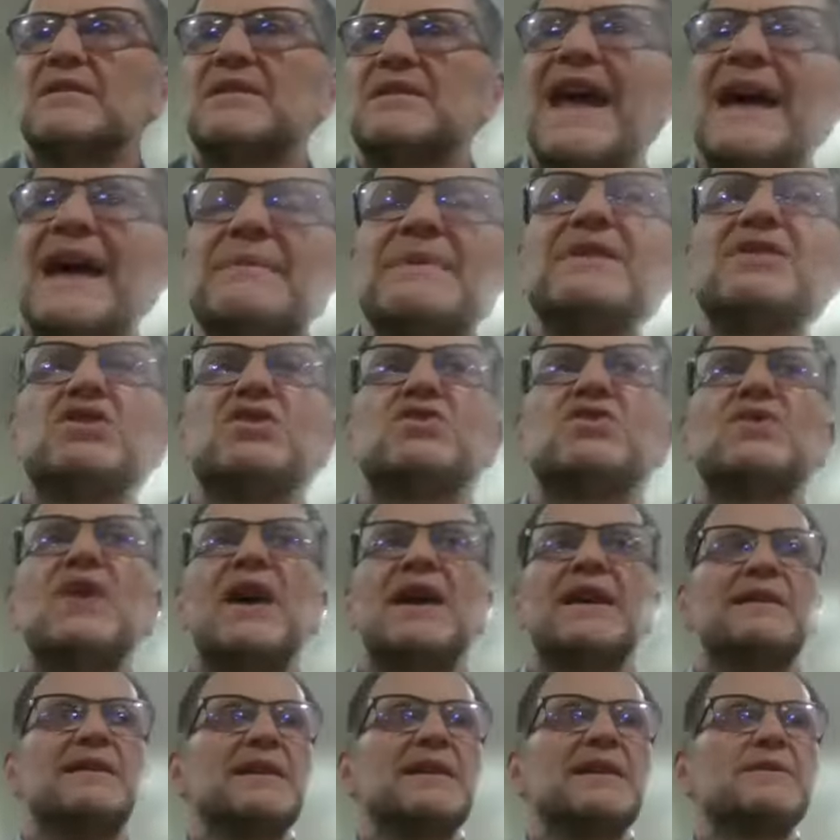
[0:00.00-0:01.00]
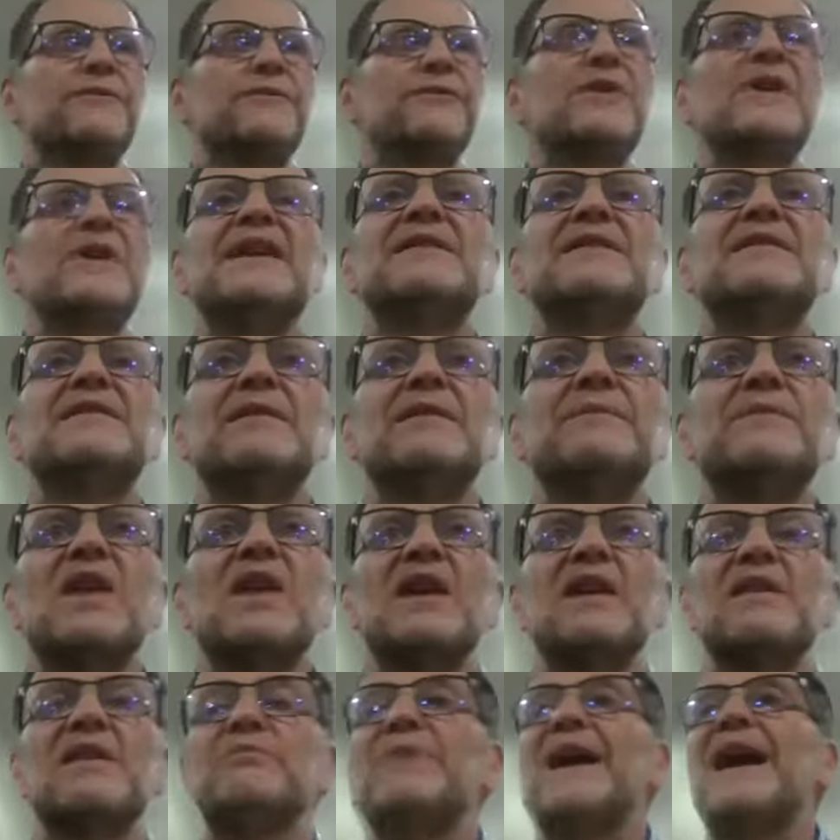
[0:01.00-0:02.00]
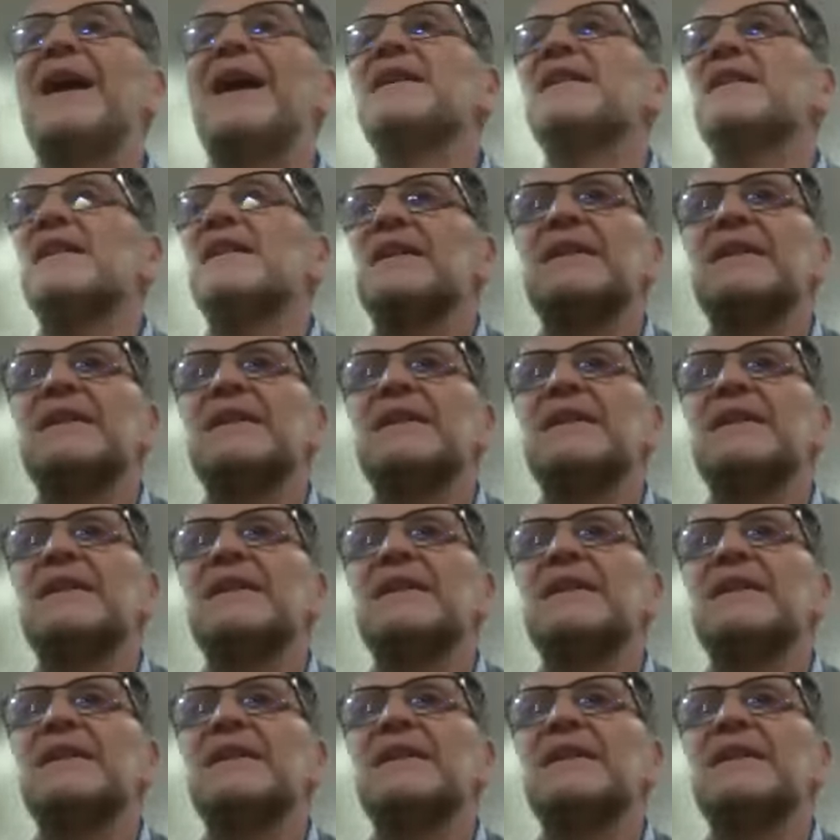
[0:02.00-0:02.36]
demonstrate this freedom by